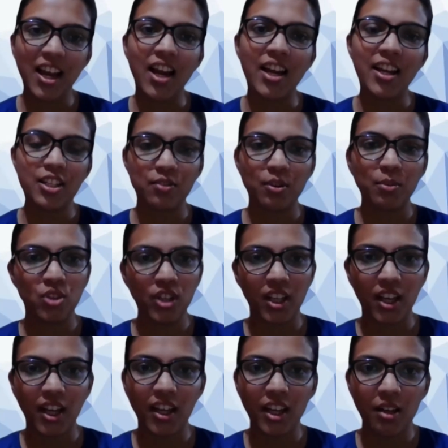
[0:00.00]
Yeah, it's from
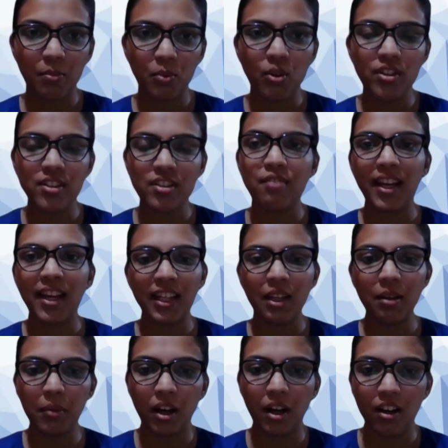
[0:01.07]
Chennai Airport. It's a
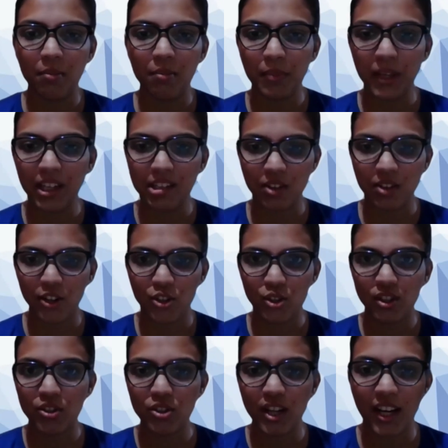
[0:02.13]
very big
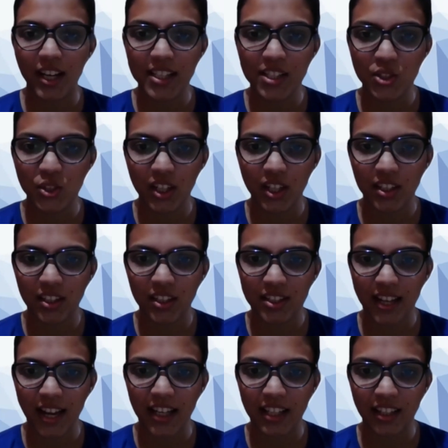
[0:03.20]
structure. Shall I share the
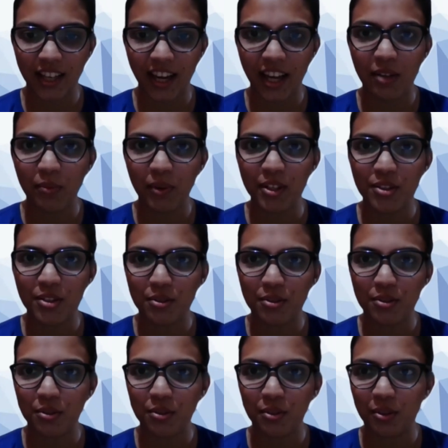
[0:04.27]
slide again once to
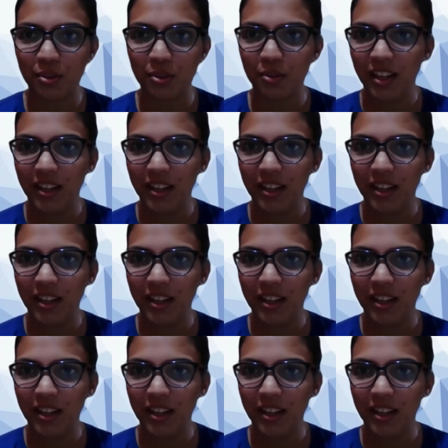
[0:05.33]
show?